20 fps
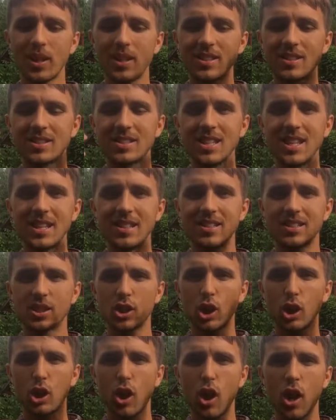
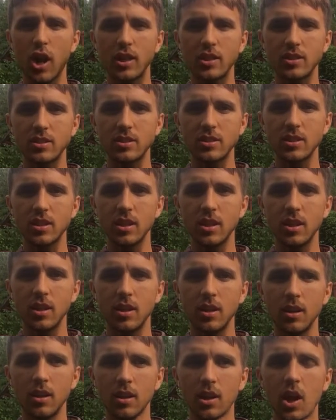seeds, thoughts
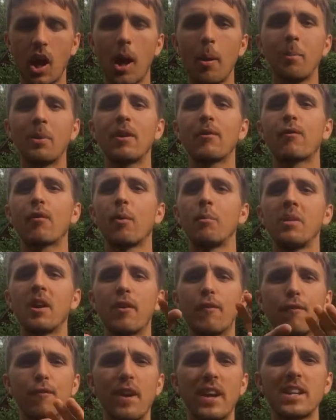coming from
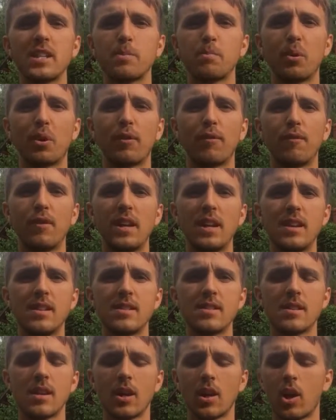their Facebook
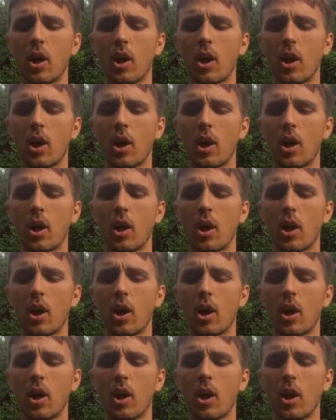feeds,